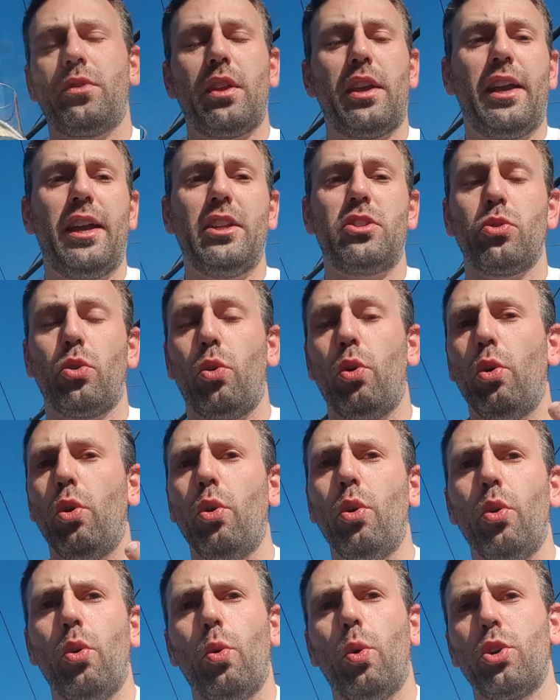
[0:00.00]
It's
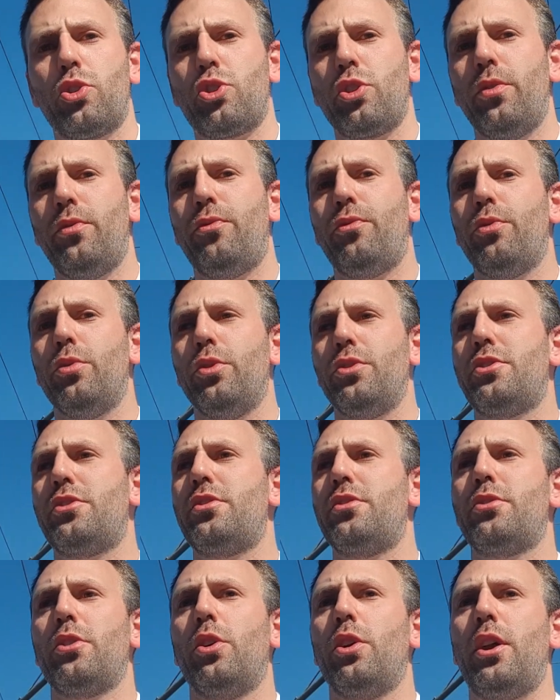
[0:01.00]
all orchard fruits.
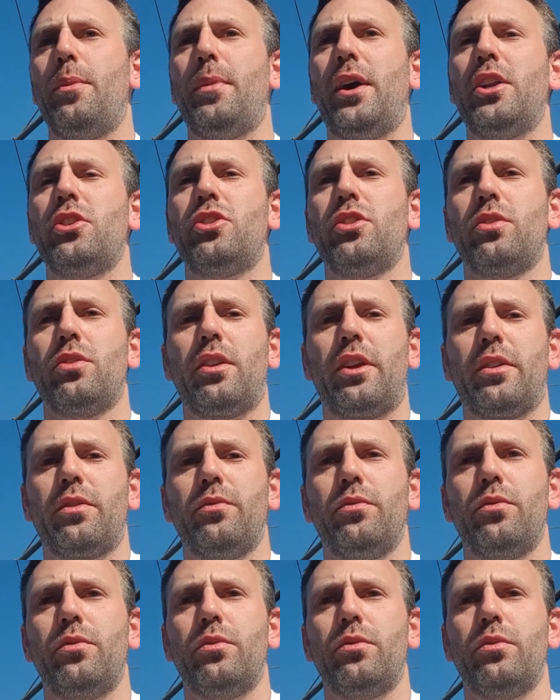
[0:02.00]
So imagine, like,